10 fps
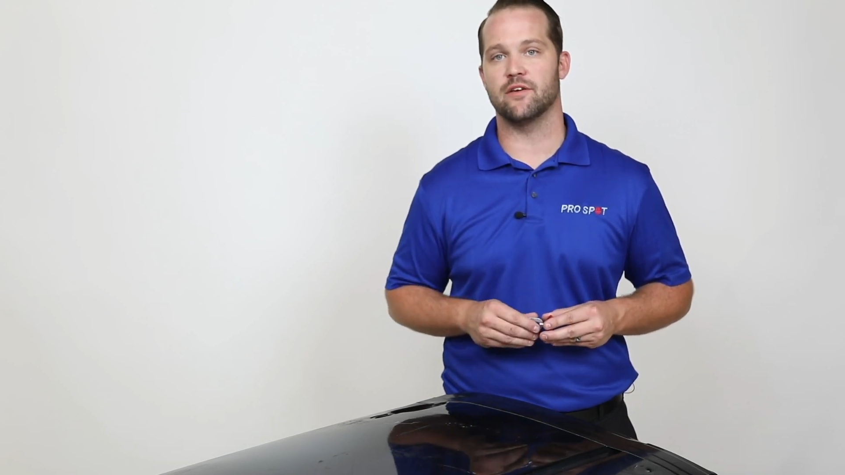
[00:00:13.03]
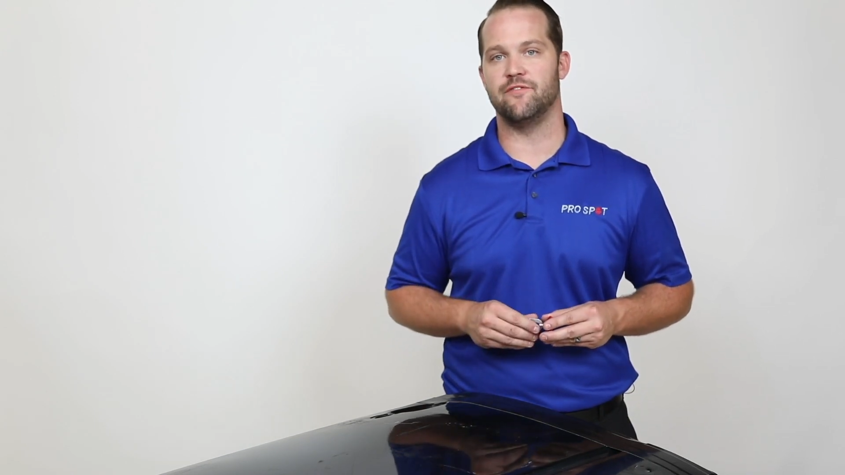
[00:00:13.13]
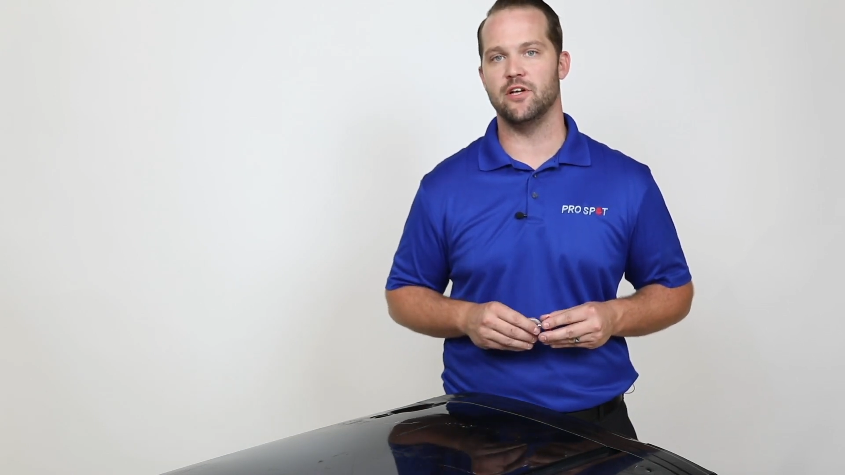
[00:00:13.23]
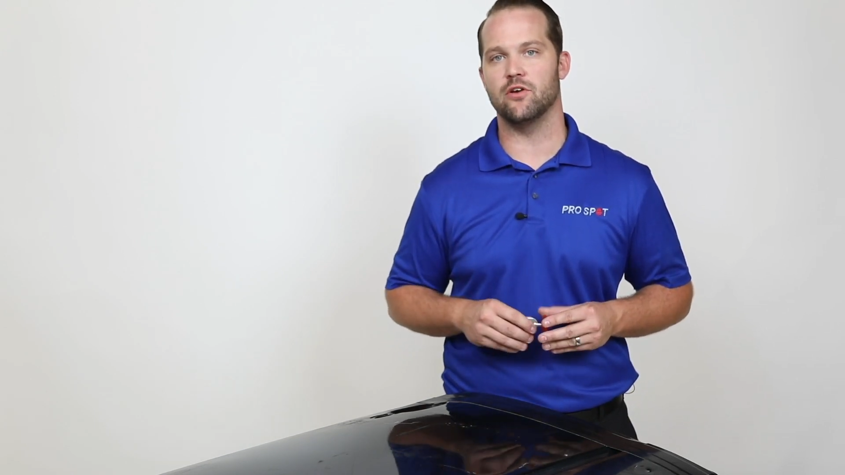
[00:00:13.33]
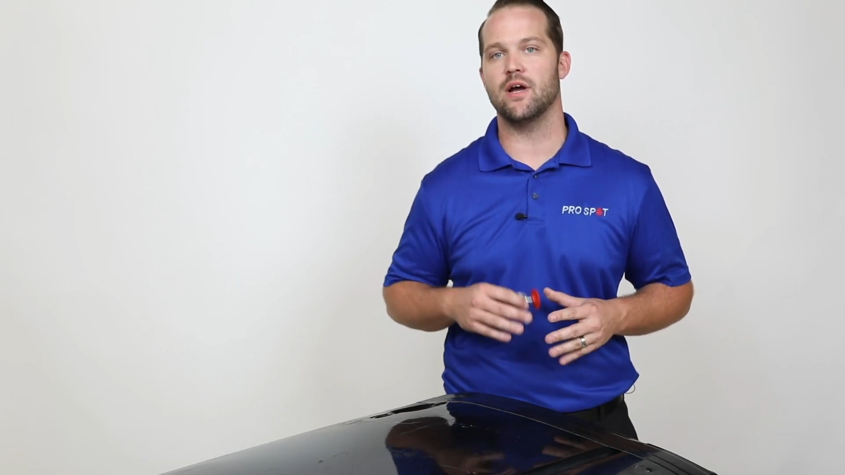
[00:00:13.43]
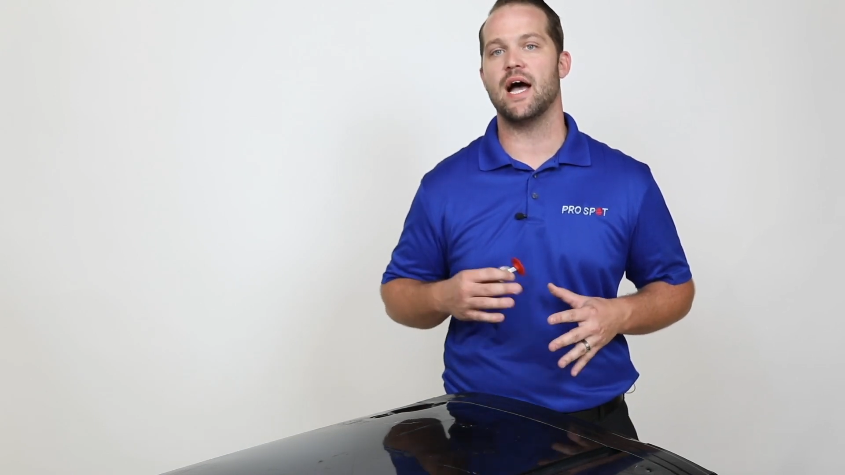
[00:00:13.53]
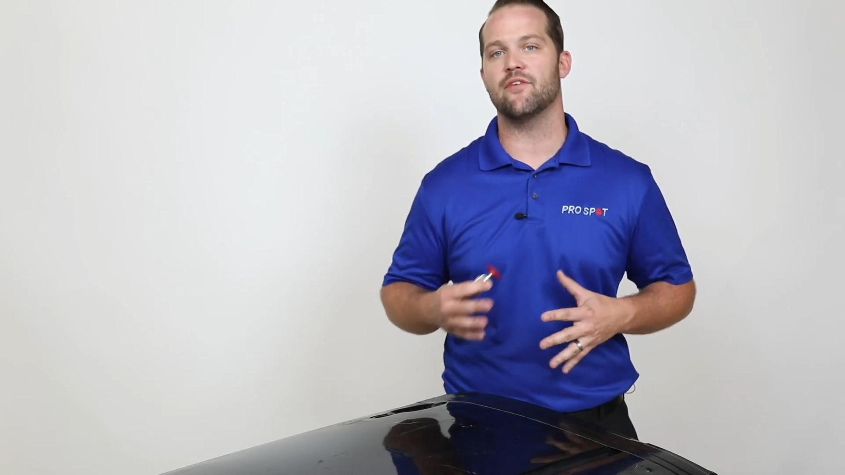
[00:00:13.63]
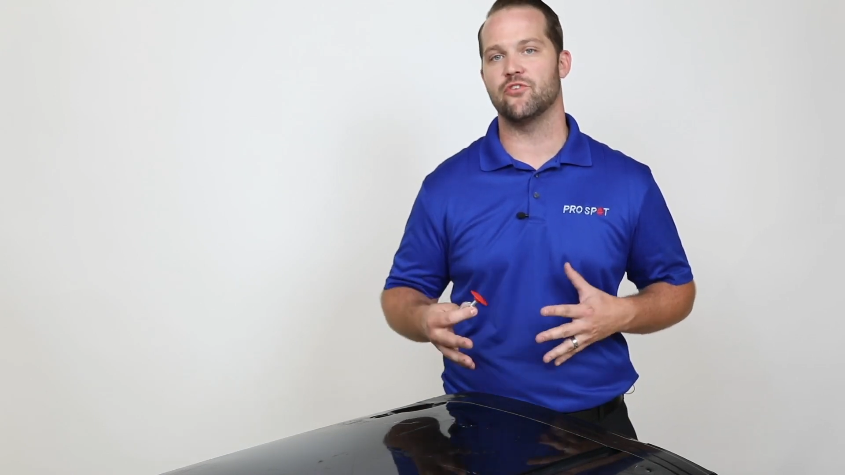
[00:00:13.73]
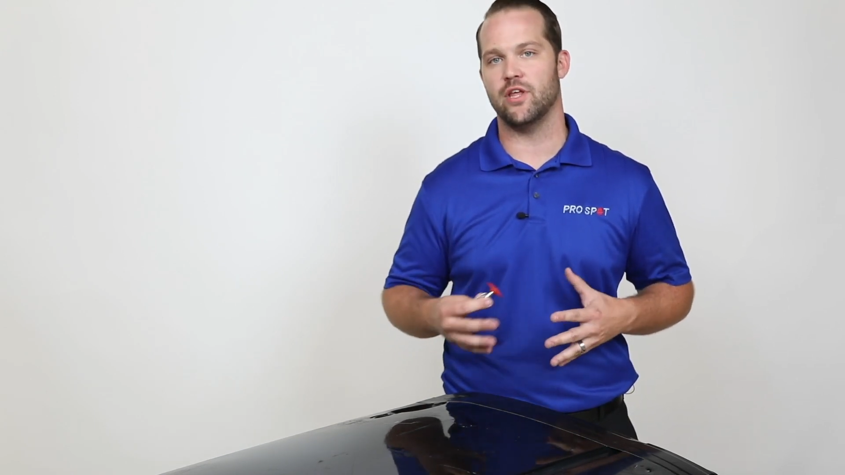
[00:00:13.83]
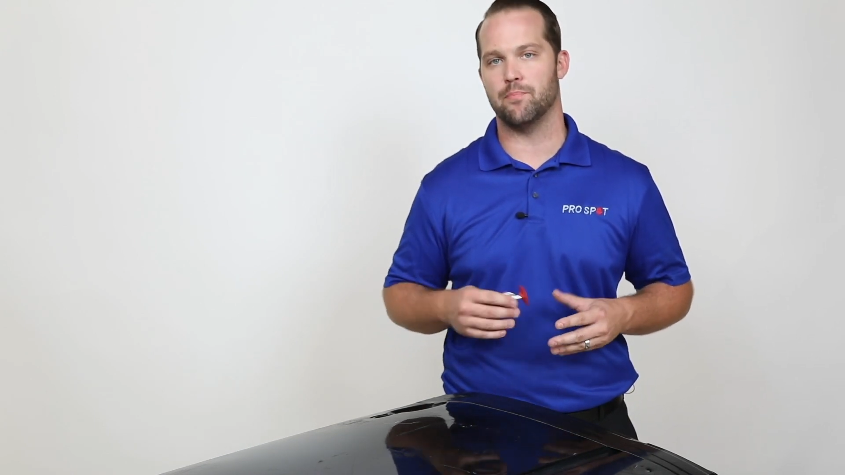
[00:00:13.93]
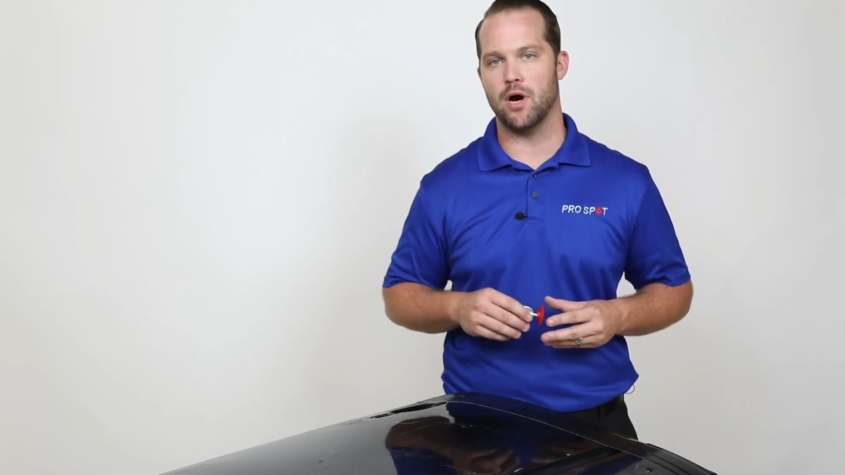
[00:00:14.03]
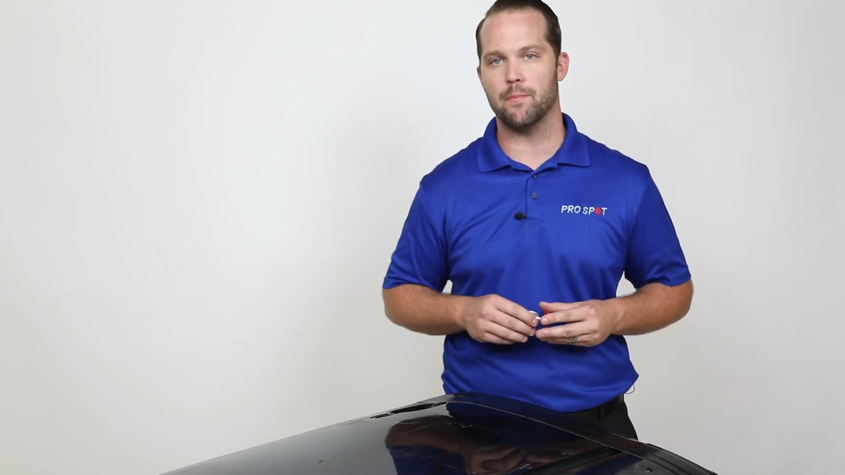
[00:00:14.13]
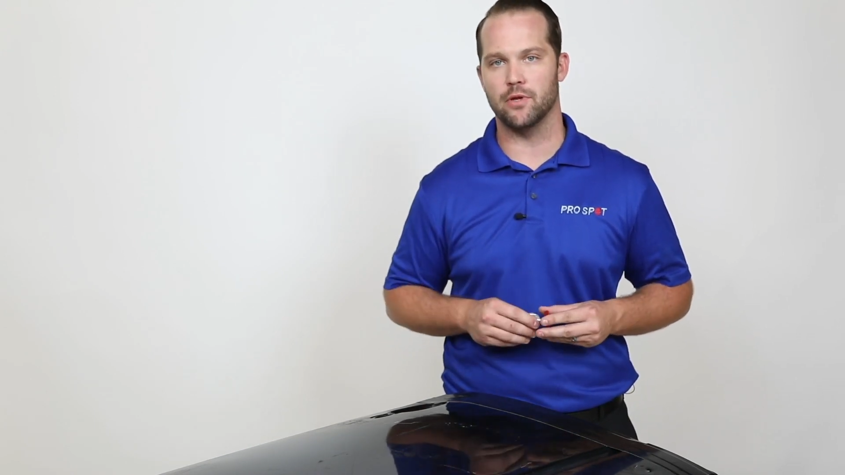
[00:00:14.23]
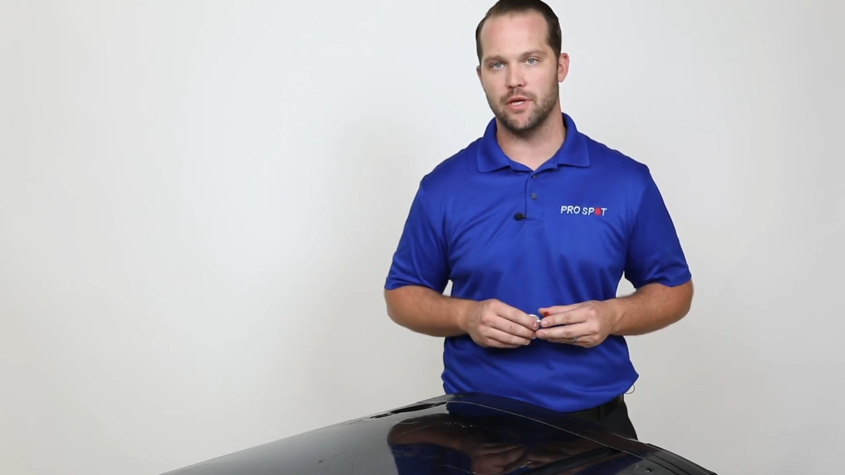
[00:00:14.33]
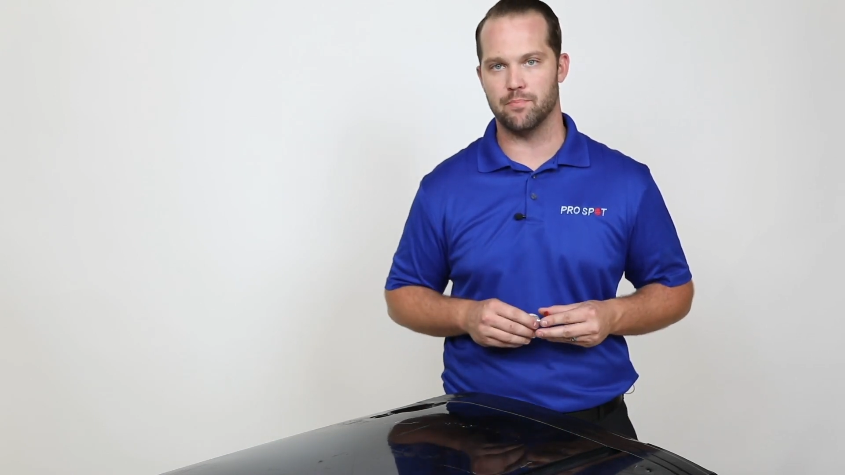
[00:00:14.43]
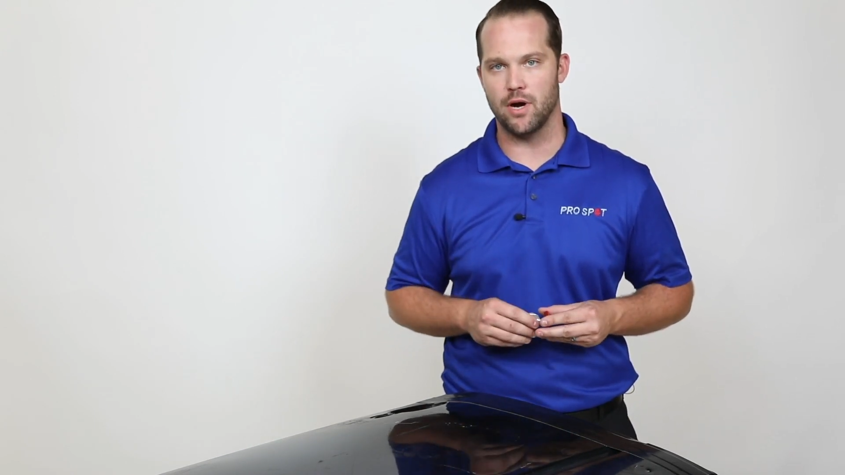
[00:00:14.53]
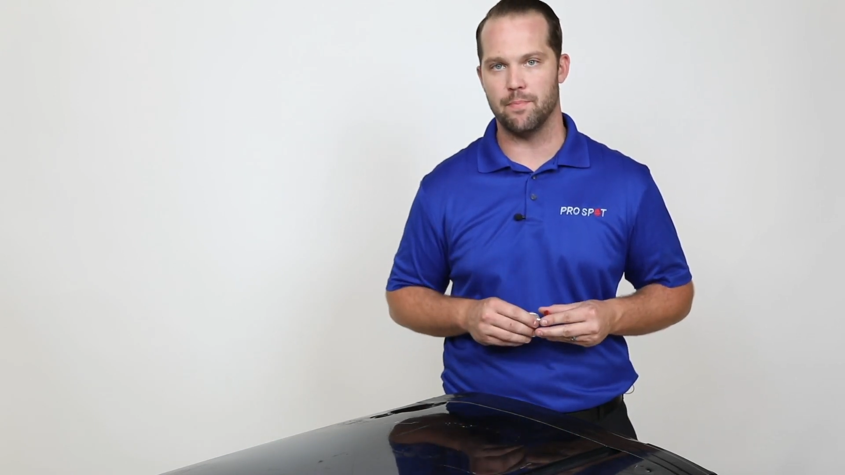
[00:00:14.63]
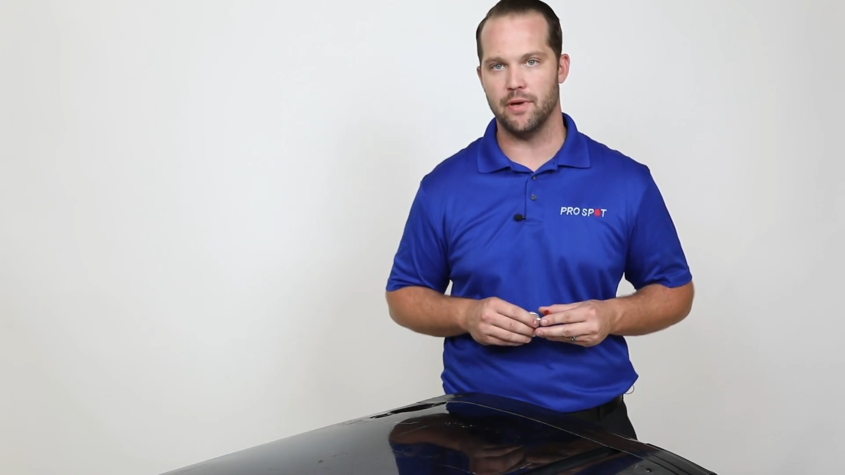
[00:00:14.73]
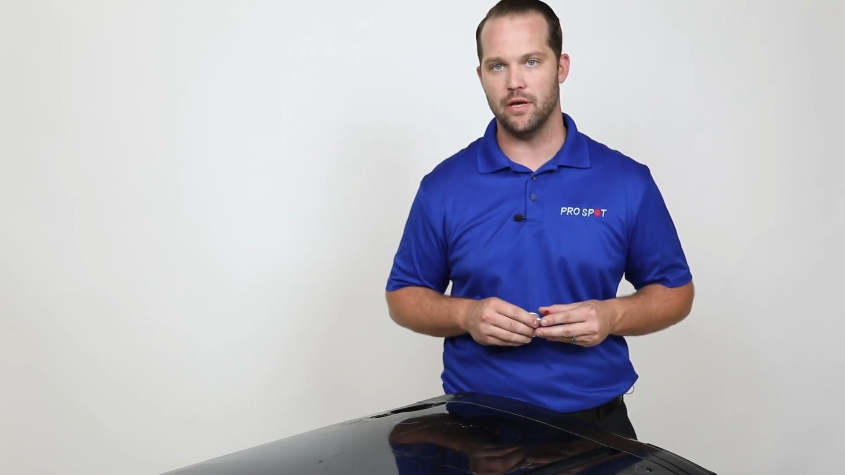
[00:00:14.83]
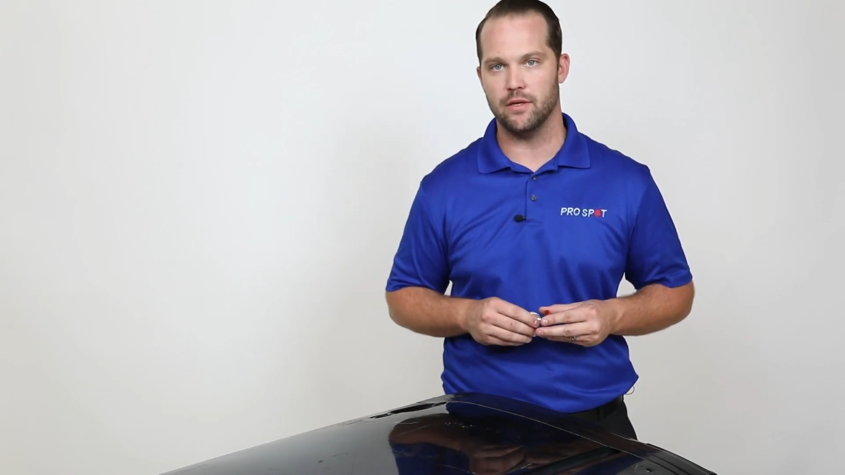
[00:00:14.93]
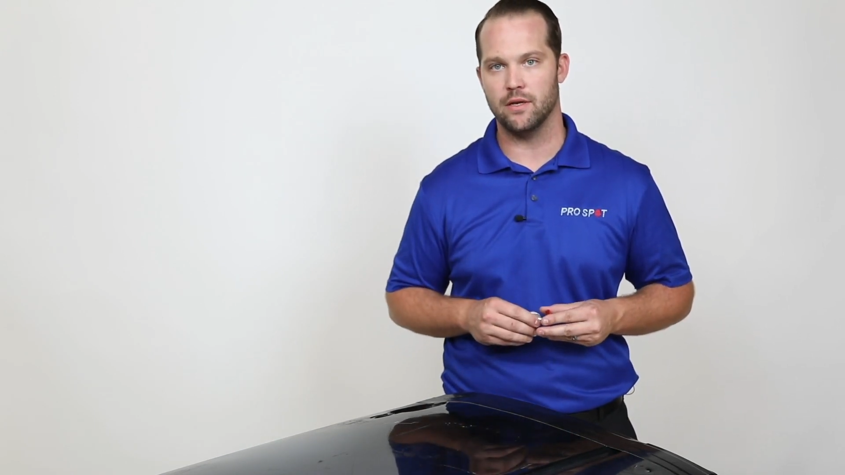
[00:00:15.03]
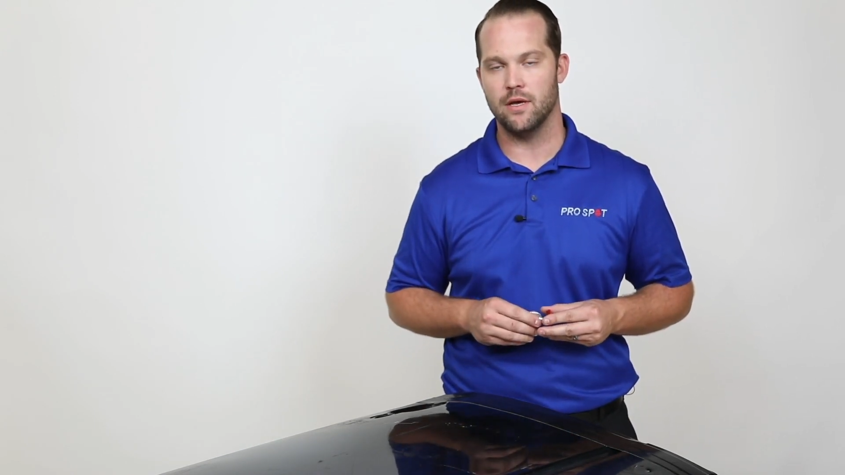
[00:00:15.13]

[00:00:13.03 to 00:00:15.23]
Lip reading: filler after they properly prep it.